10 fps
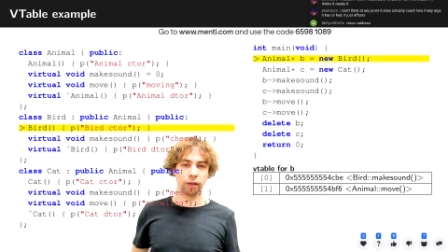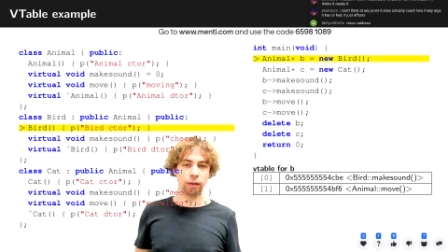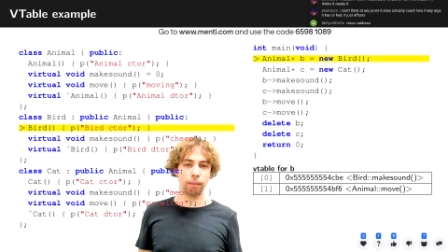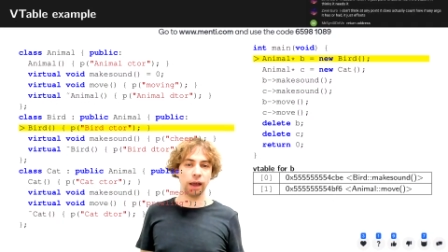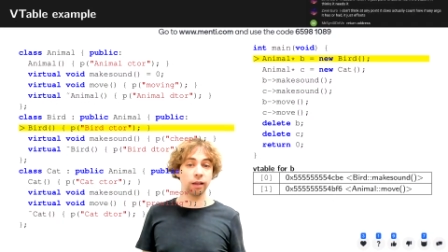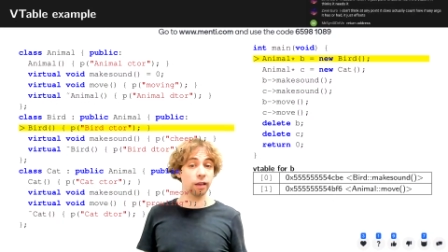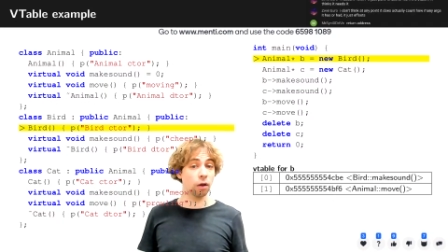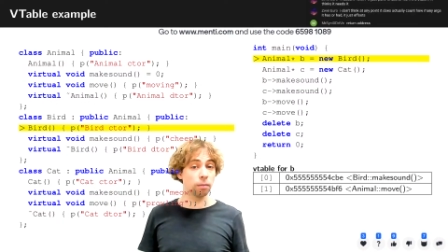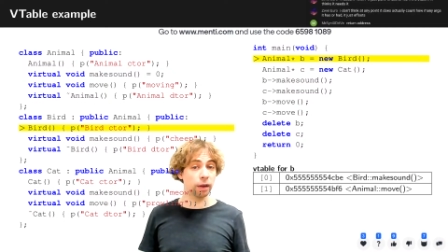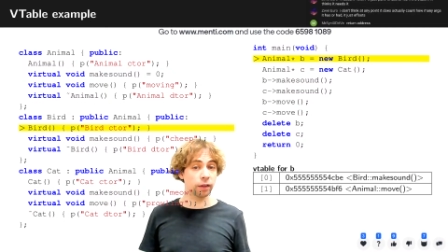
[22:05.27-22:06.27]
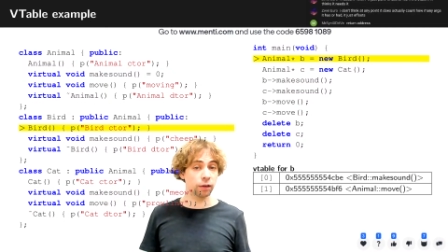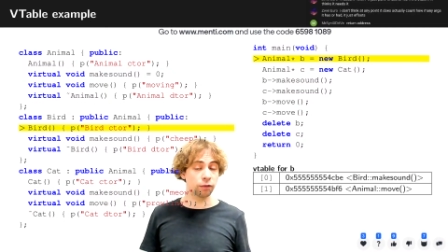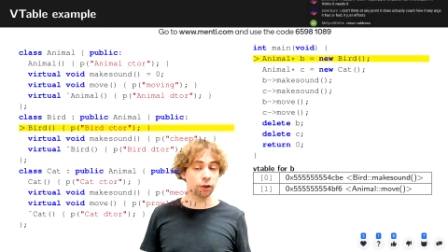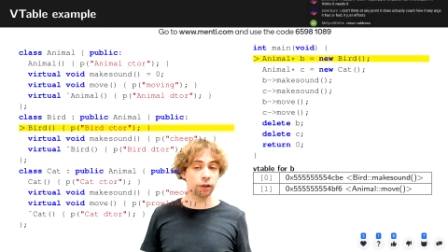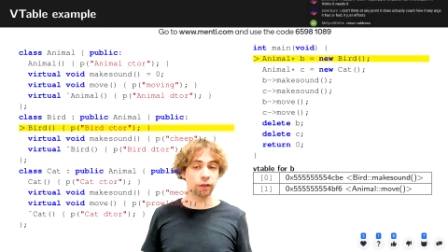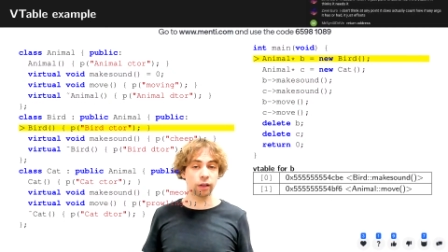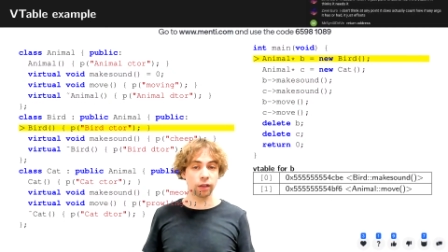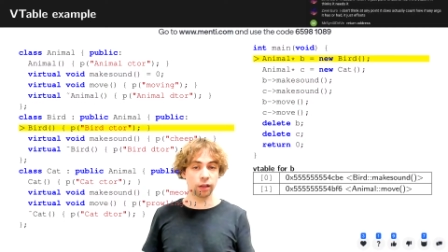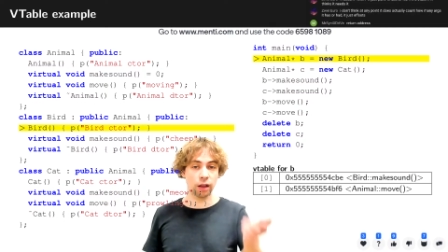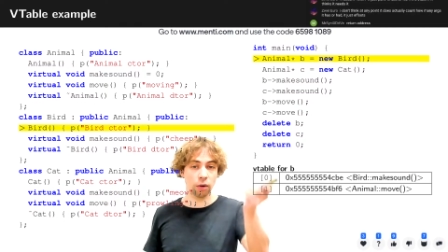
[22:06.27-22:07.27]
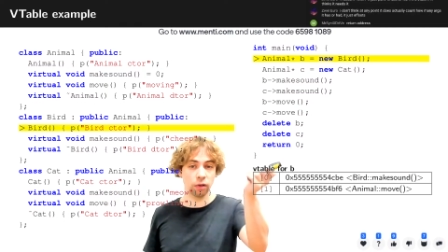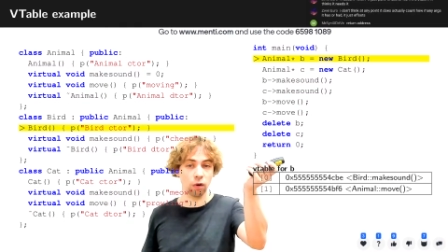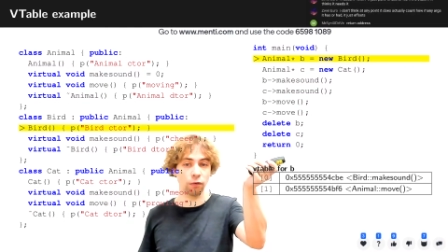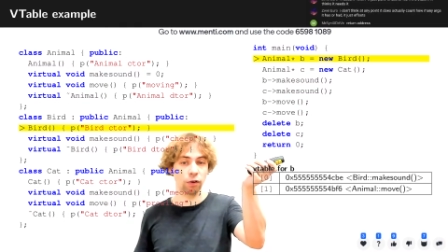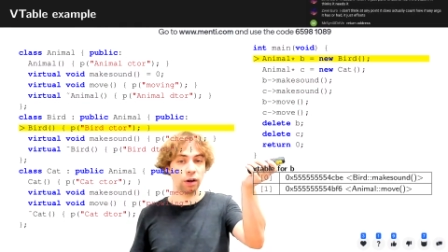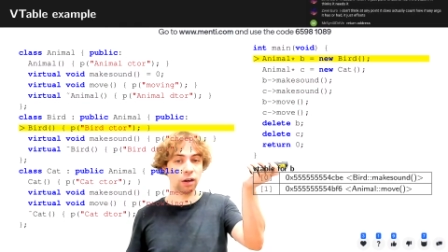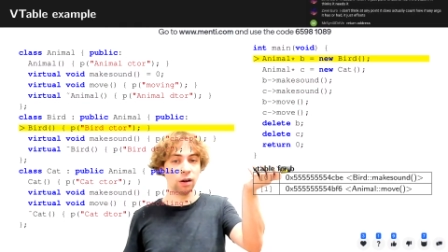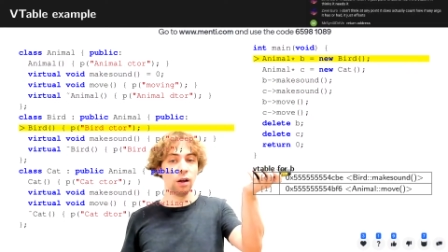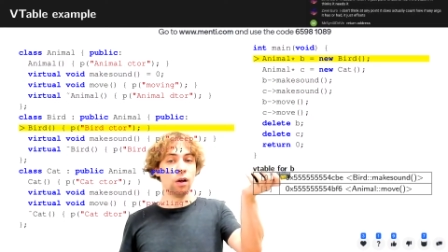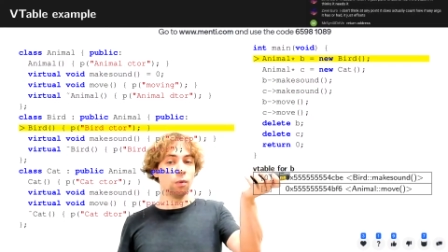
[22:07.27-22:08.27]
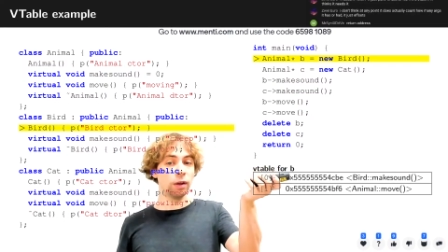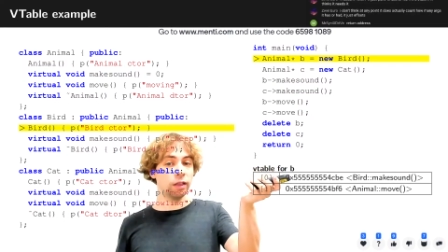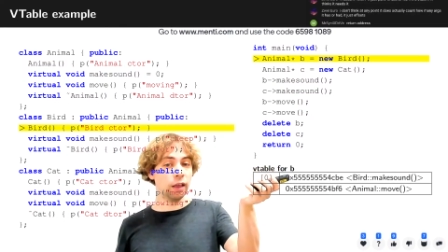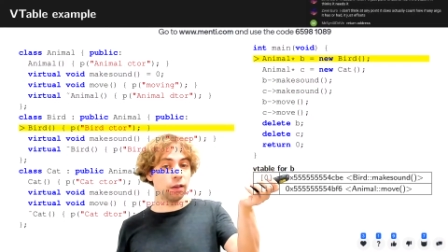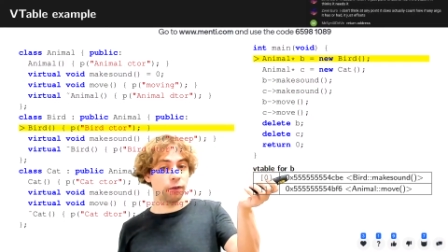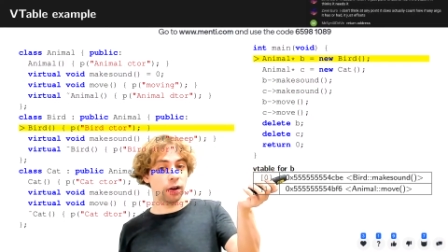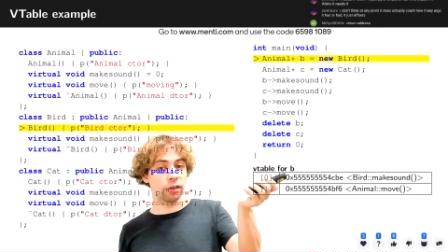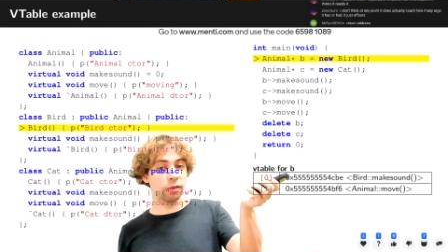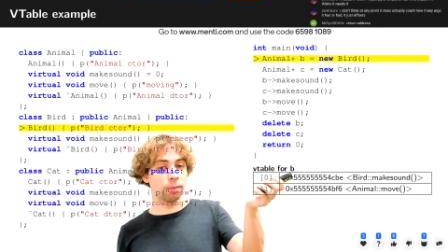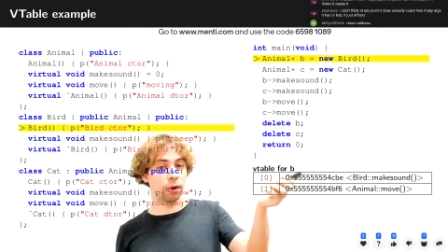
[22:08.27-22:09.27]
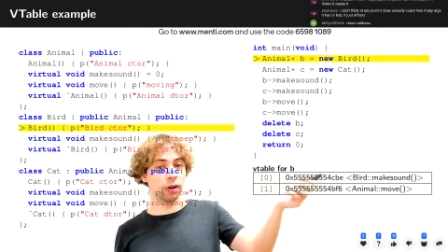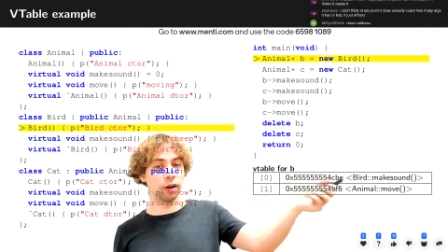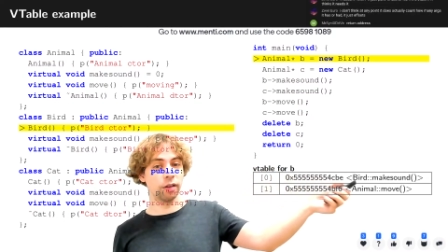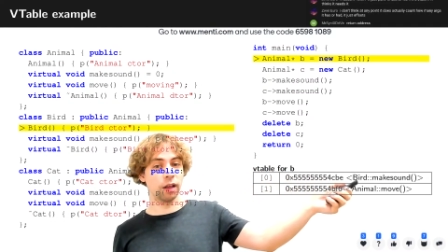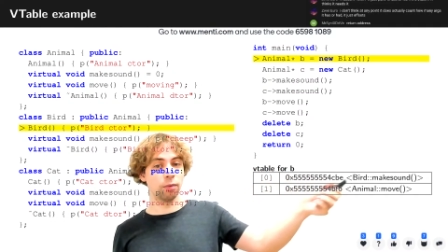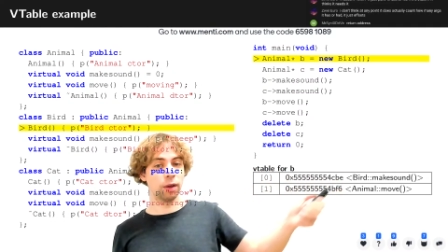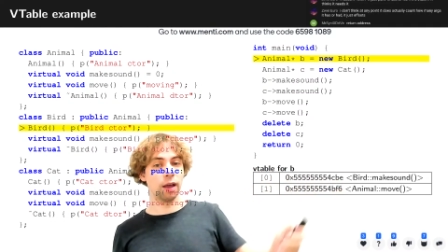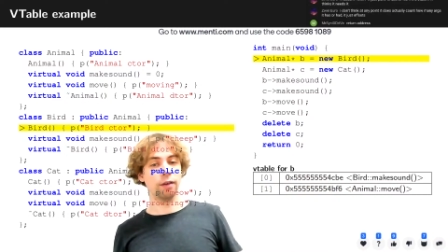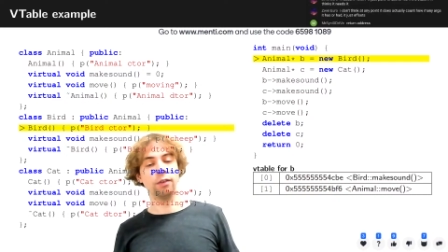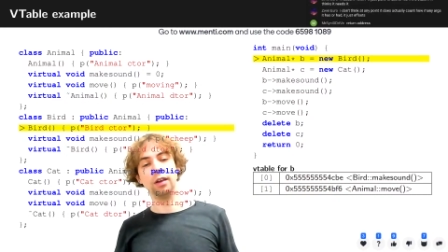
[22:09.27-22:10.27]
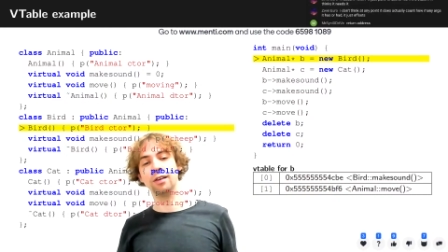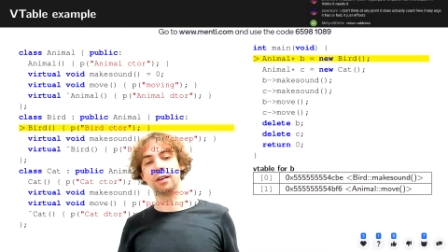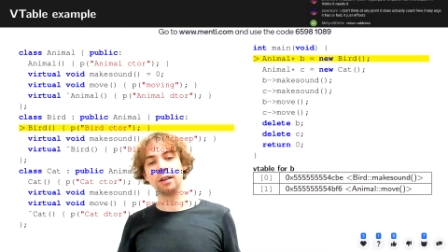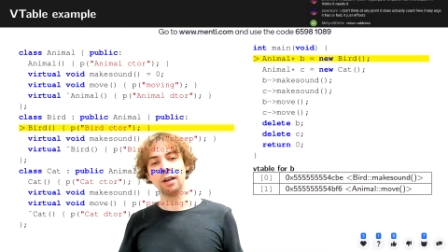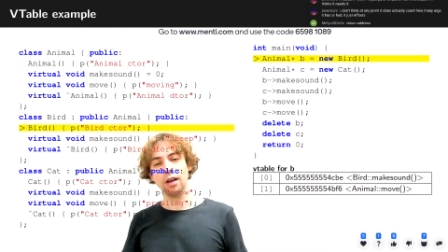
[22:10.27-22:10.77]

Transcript: The make sound method, for instance, now it's overwritten with this function pointer that we have here.